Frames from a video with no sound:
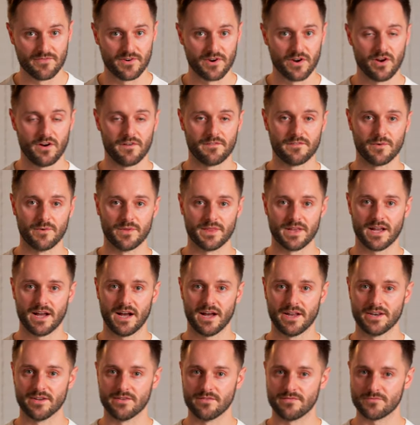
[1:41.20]
for a coffee with a
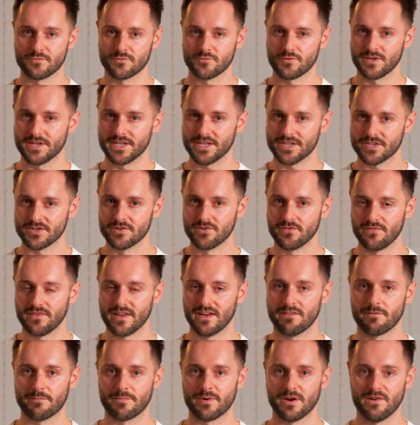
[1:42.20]
kind of traditional
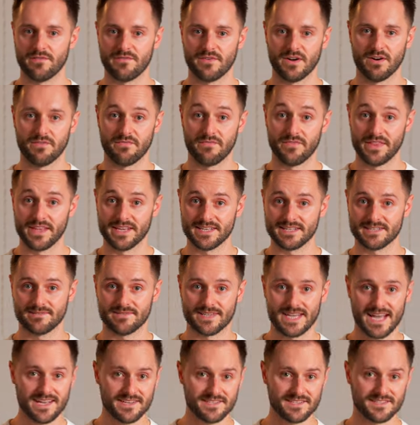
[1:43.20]
flavor profile for this
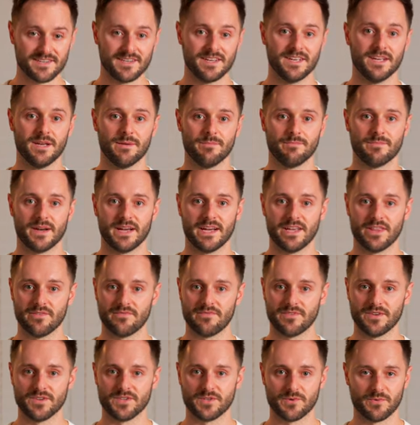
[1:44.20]
test, but in the
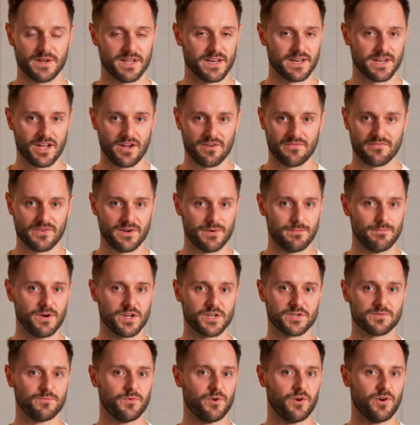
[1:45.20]
future we're gonna go for
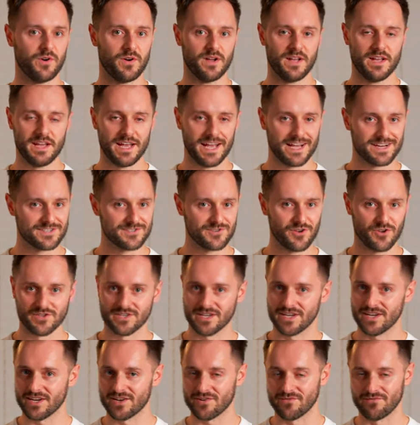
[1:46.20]
much more
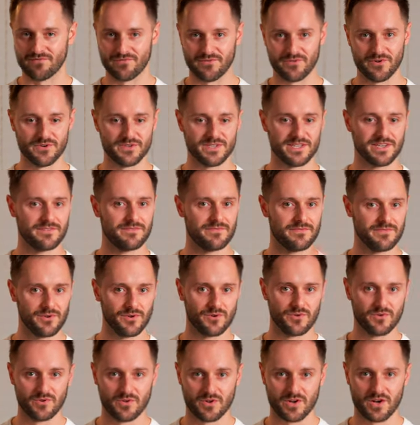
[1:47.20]
exotic and fruity and
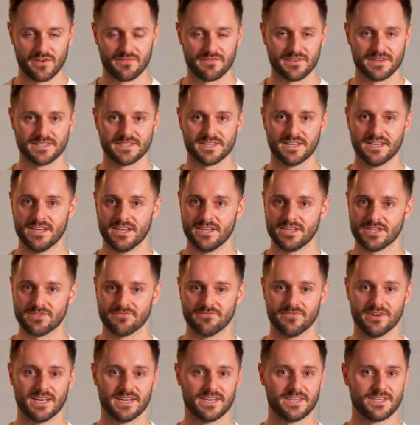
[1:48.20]
floral coffees to
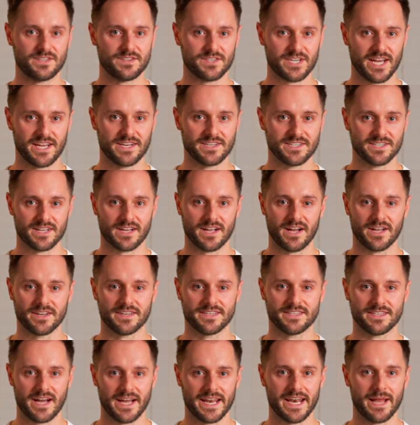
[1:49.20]
really change the kind
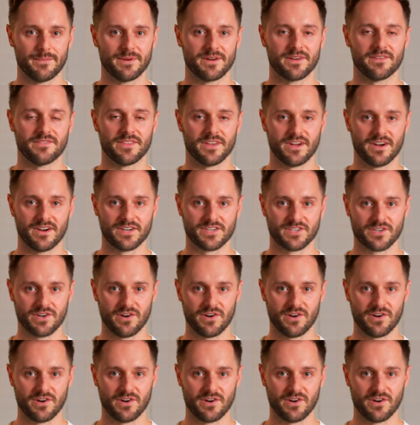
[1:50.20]
of dynamic of the Irish